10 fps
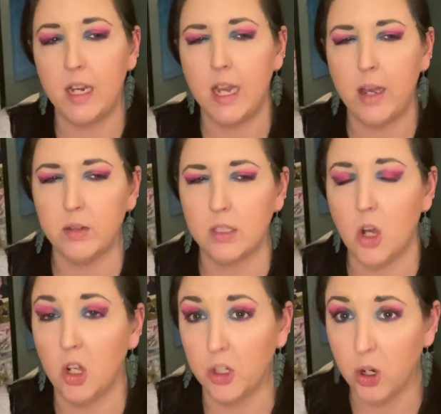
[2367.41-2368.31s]
now is
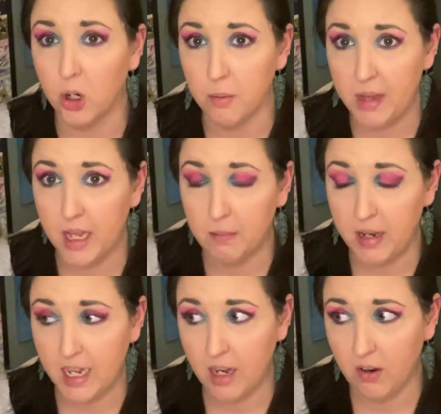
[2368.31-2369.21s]
called Her Man
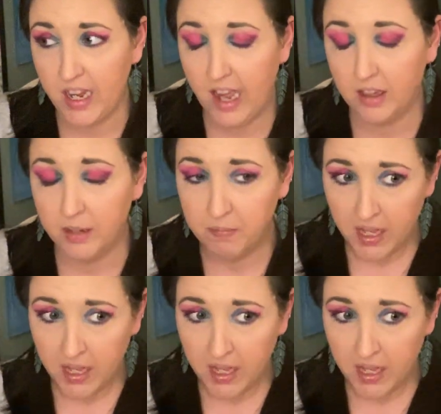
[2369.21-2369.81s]
by Gary Allan.